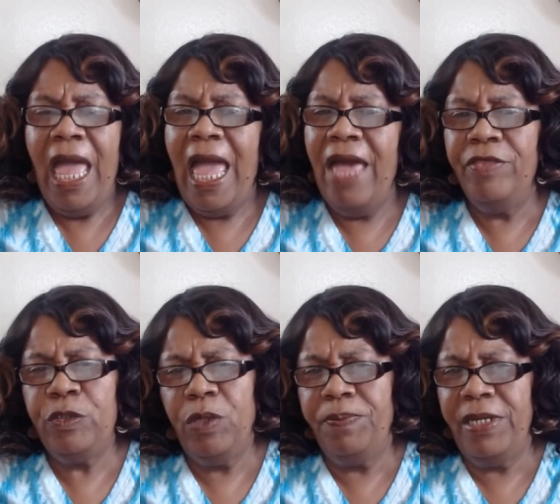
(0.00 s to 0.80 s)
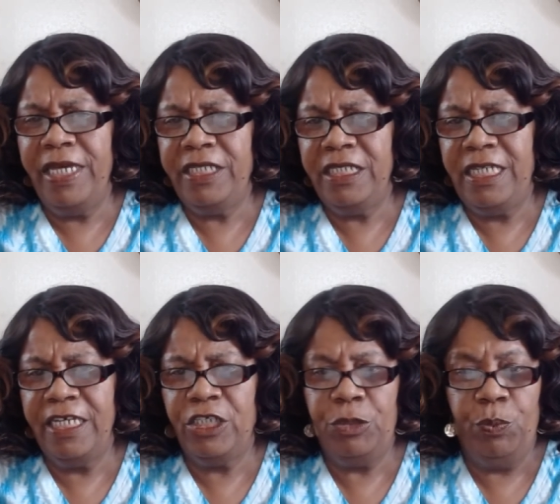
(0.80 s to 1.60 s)
And the scripture lesson
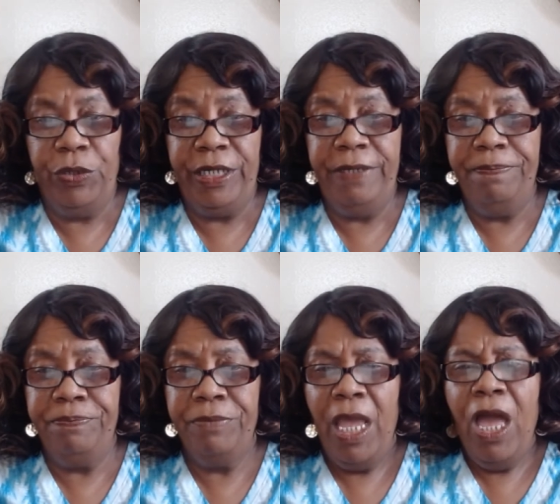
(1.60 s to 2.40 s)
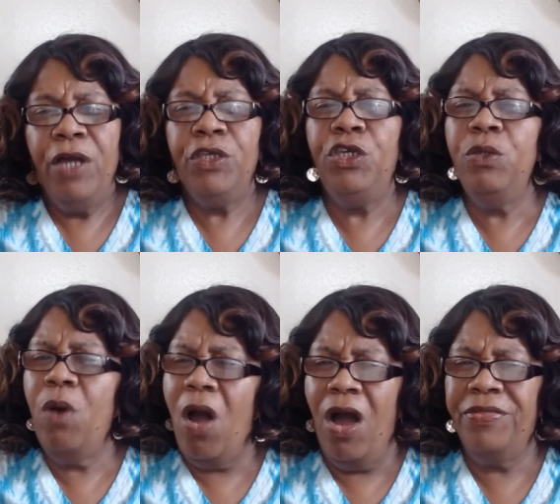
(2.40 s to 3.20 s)
text read, You
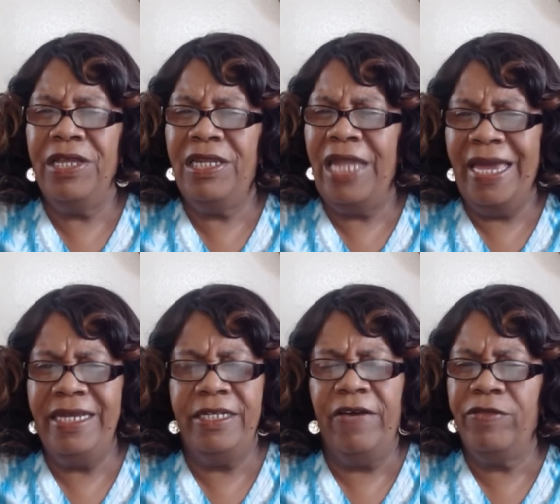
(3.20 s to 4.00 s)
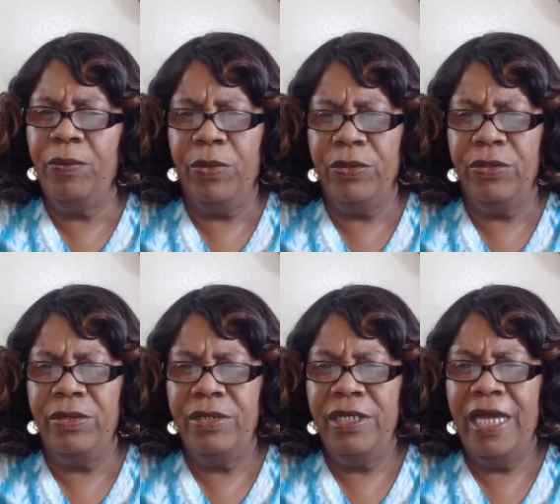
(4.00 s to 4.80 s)
are the light of the world.
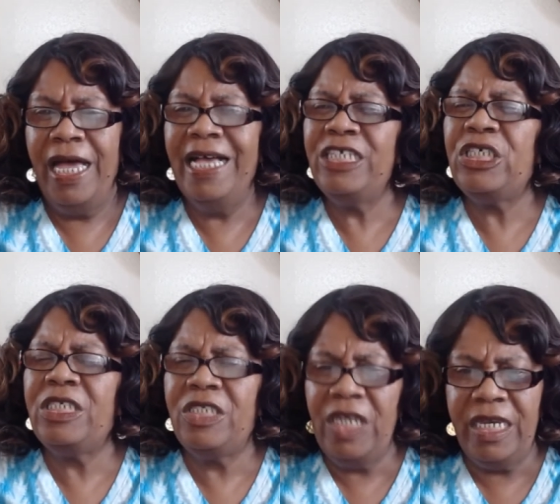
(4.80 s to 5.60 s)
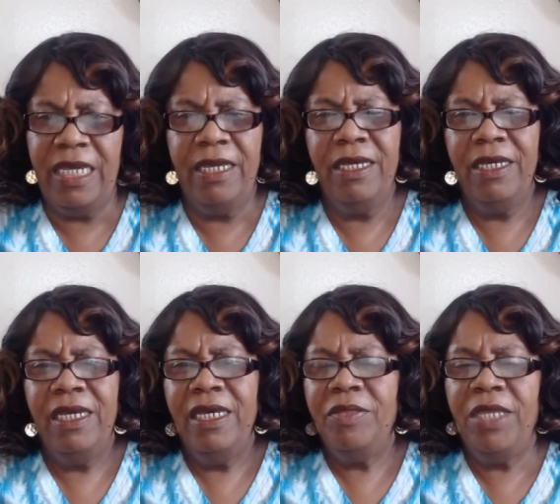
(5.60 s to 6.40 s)
A city
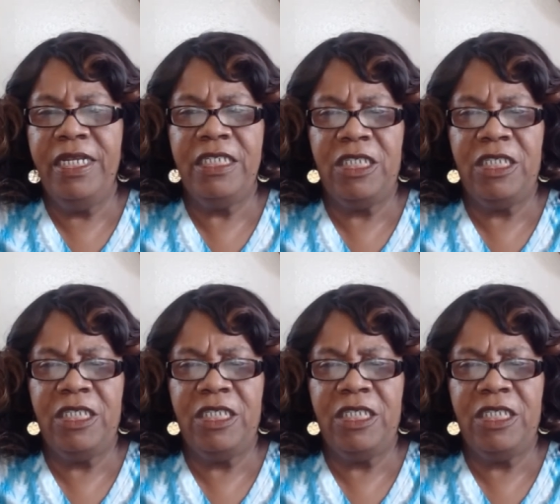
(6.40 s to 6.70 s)
that is